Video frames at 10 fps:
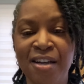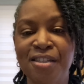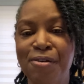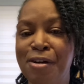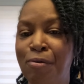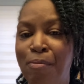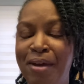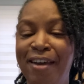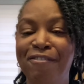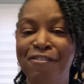So it will
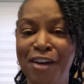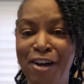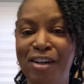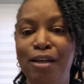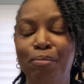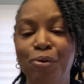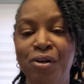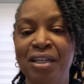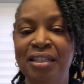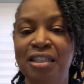be very
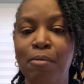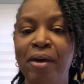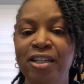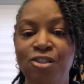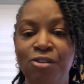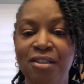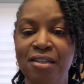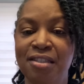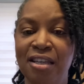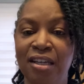important to make sure
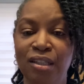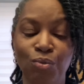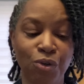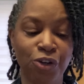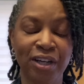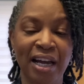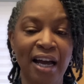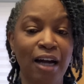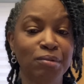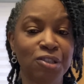these things work.
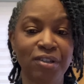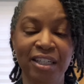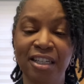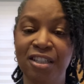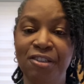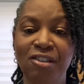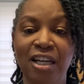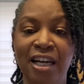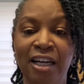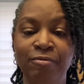I'm certainly going to do
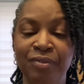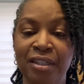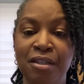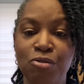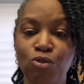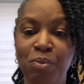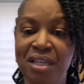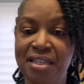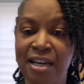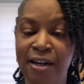that. This will be
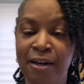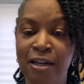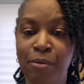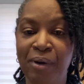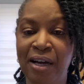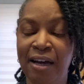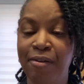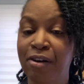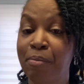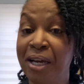set up. I'm
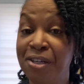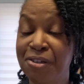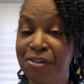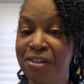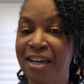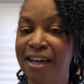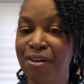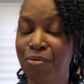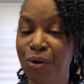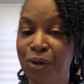going to make sure that
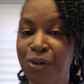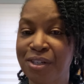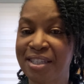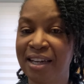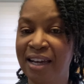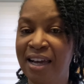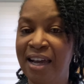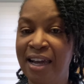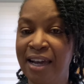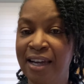it works.
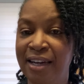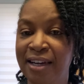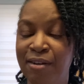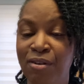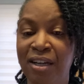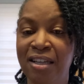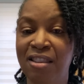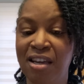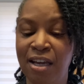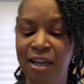And the good
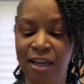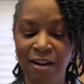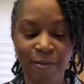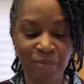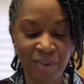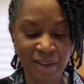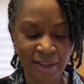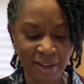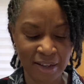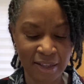thing
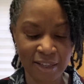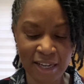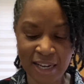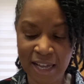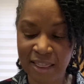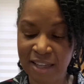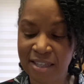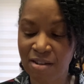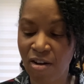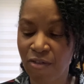think I got this
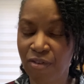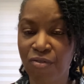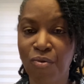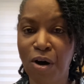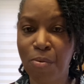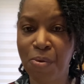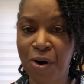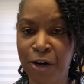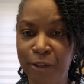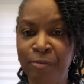off of
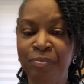Walmart.